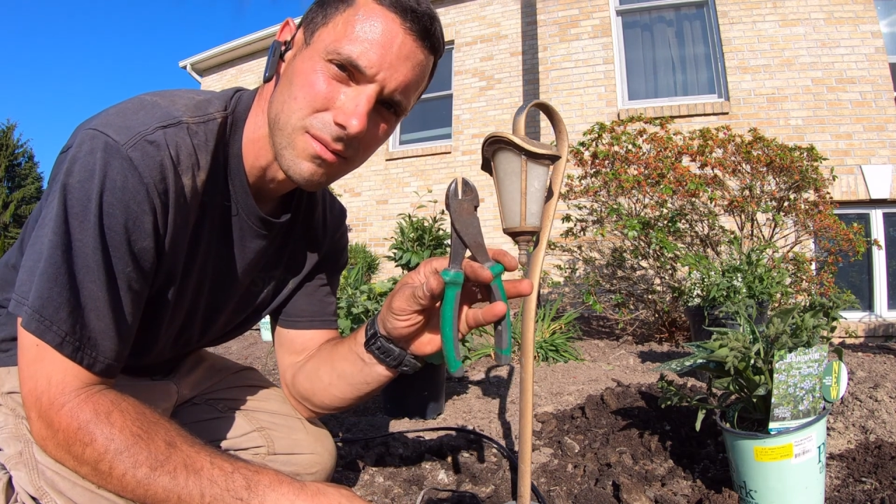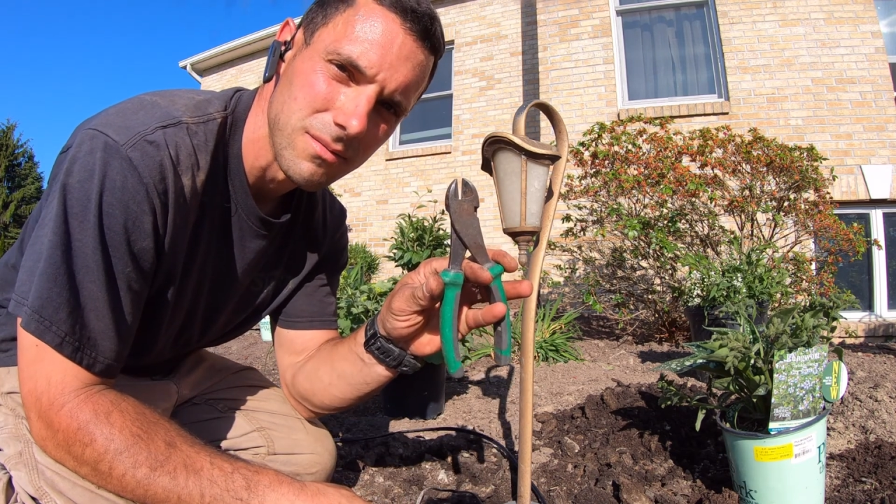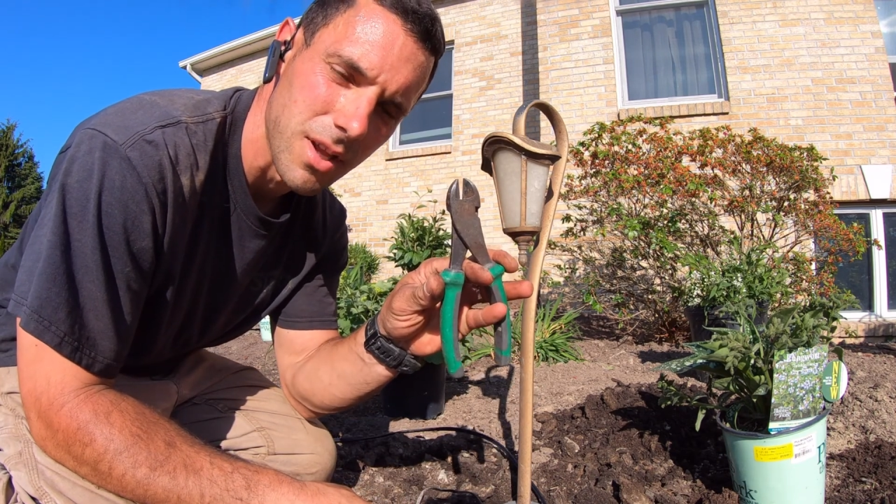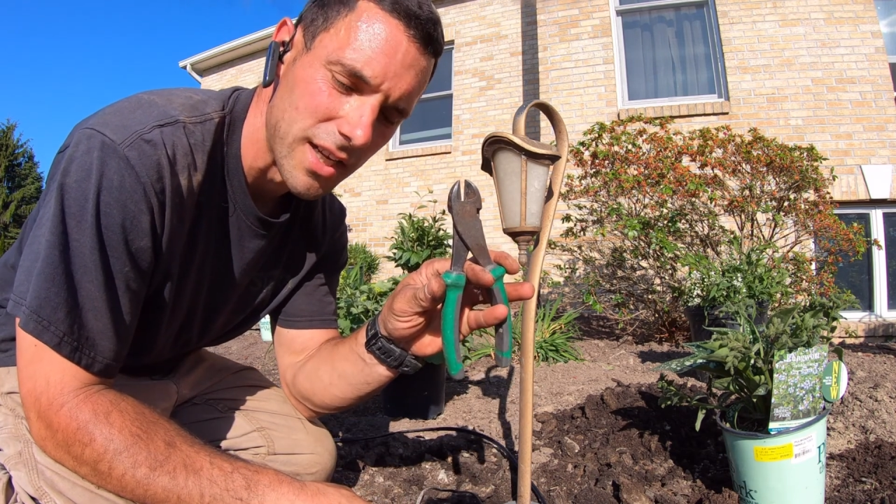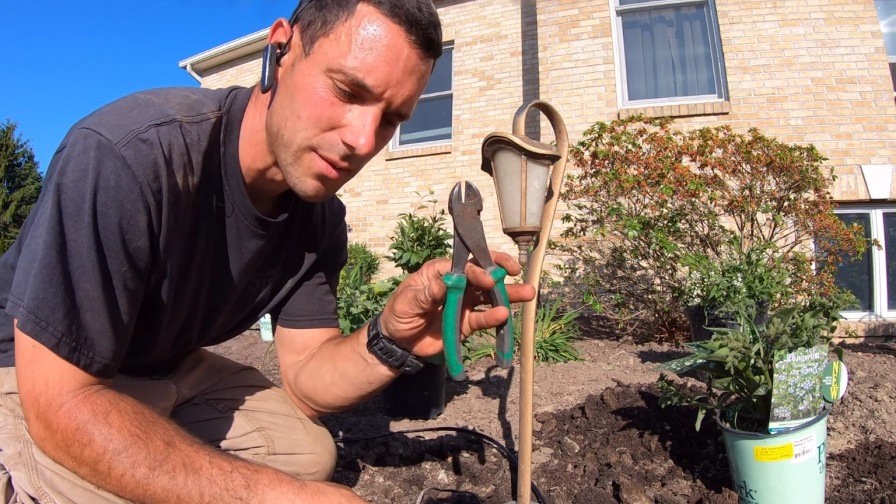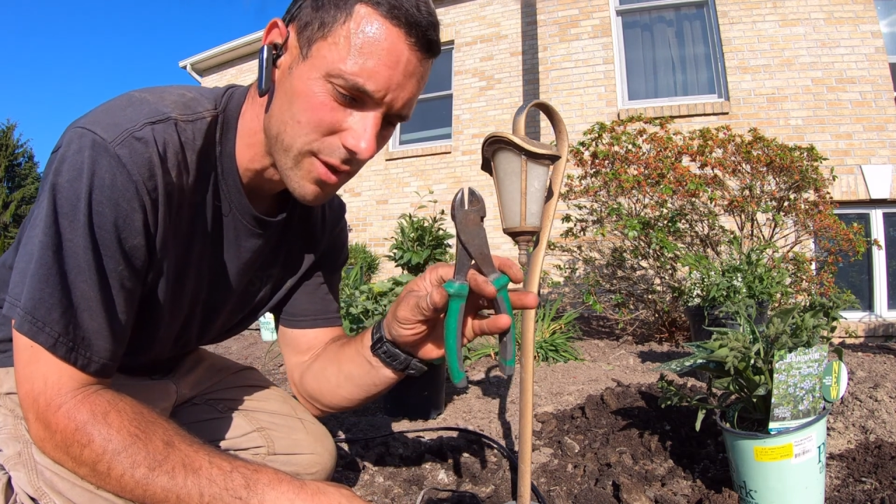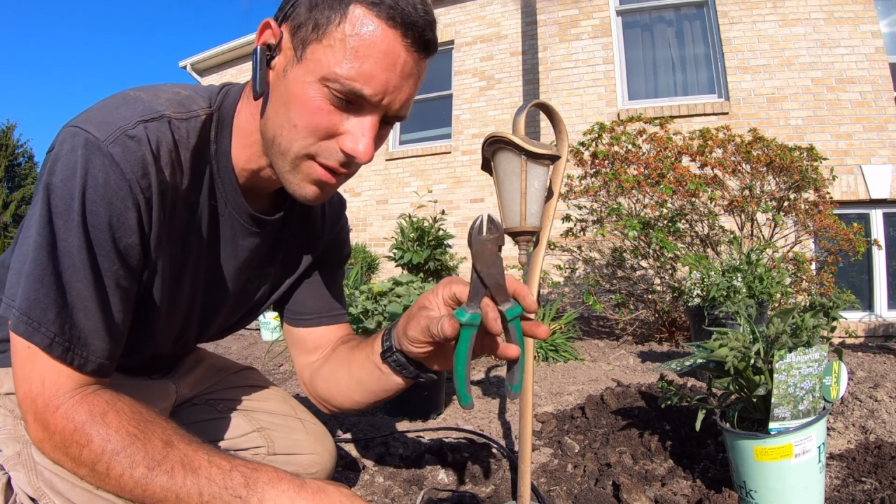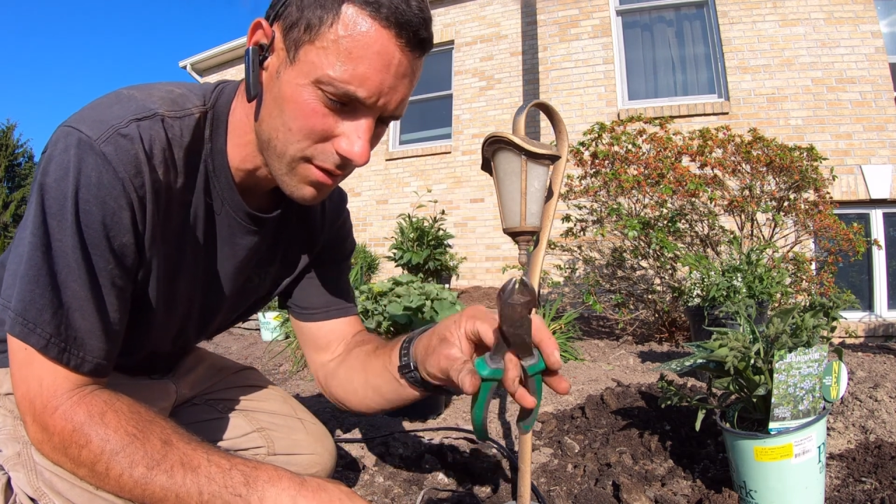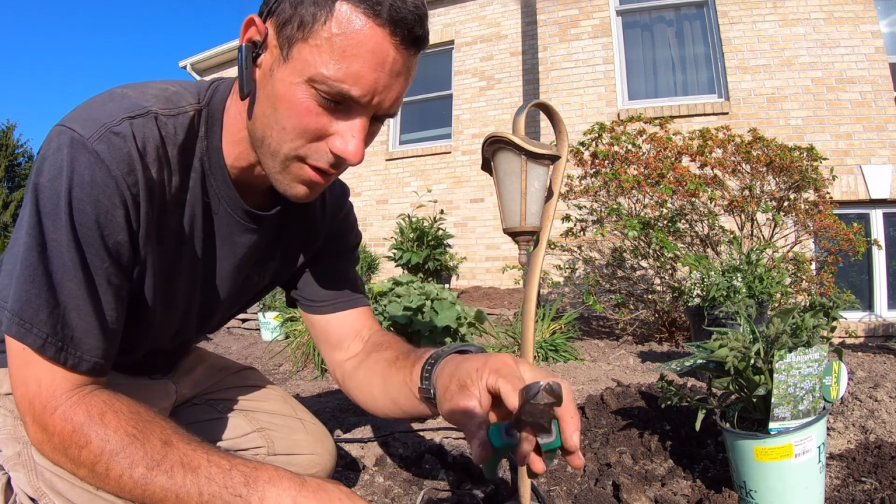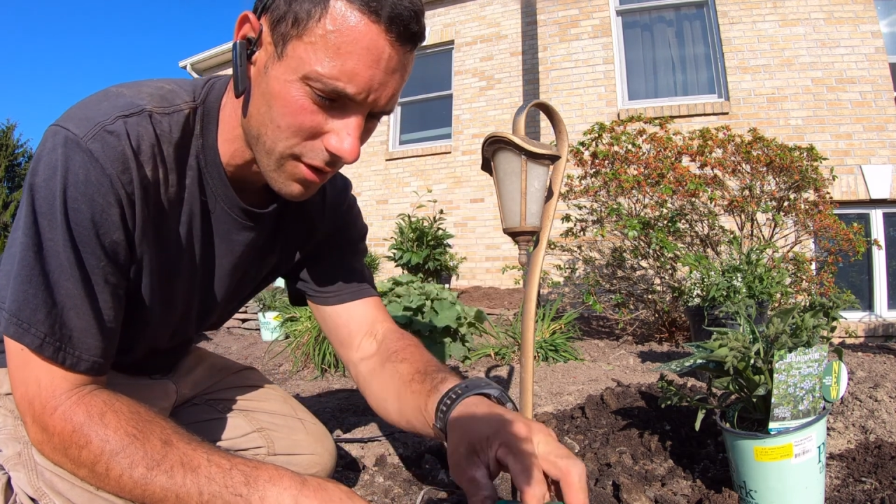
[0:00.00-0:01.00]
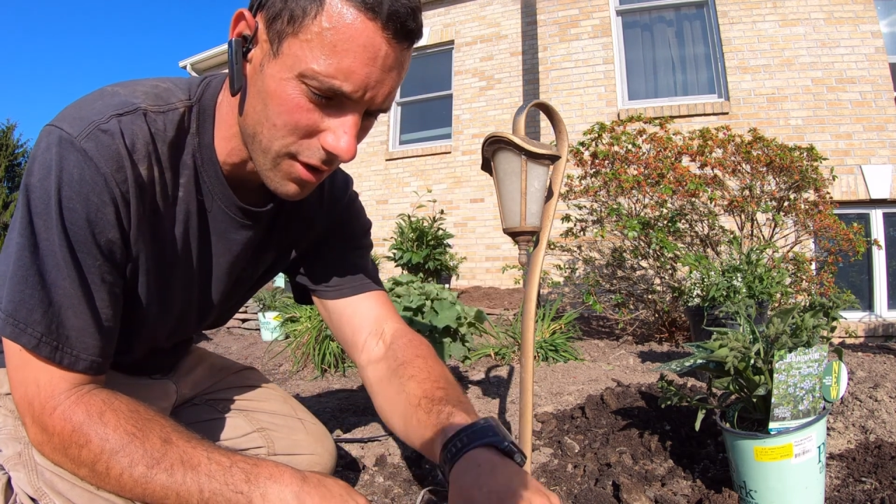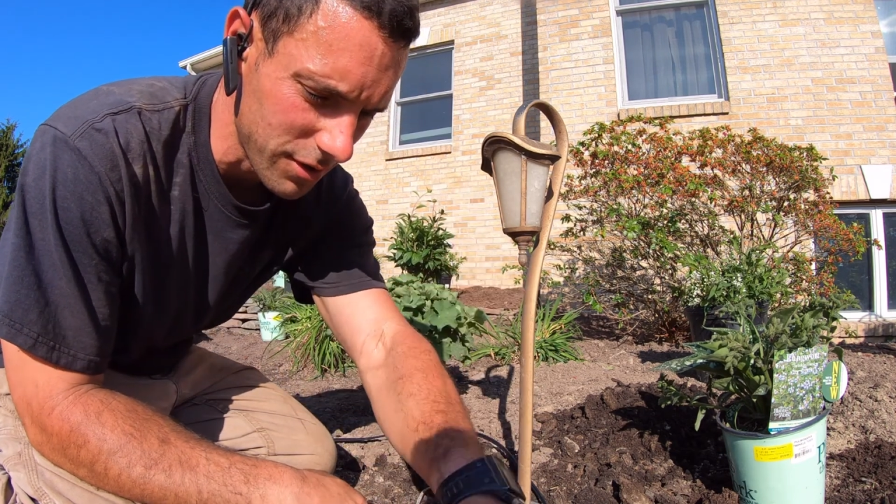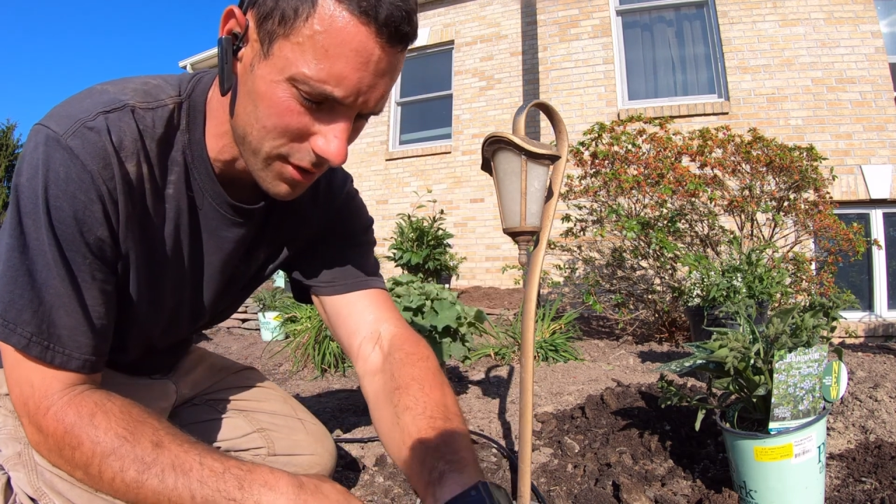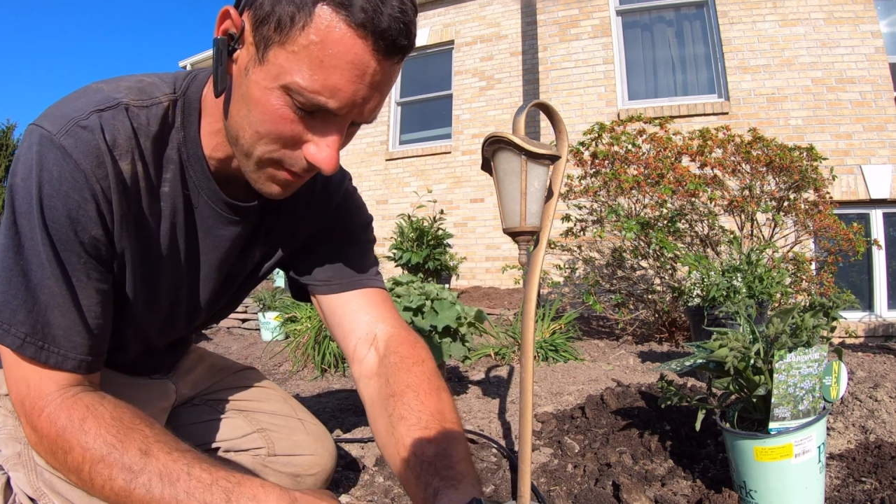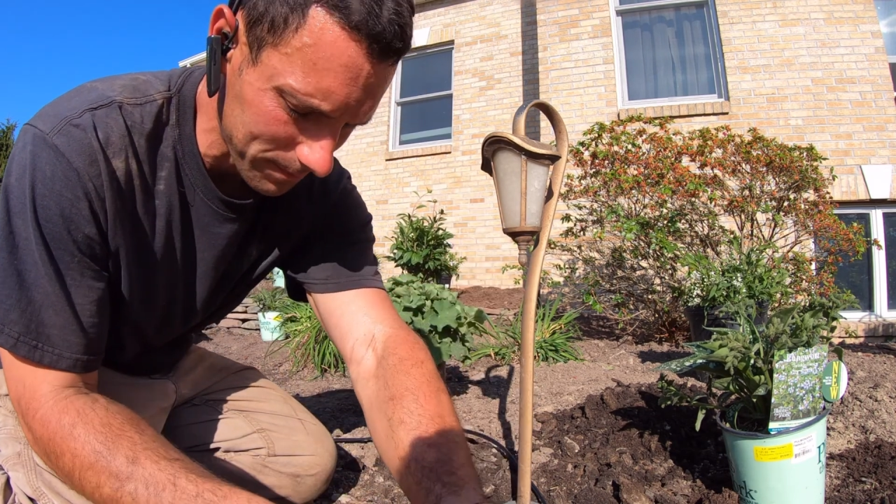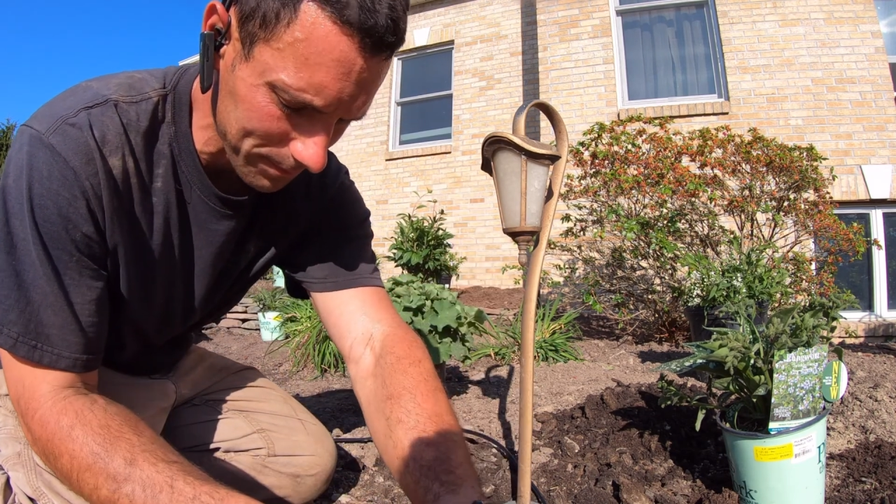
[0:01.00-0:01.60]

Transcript: linesmen or cutters.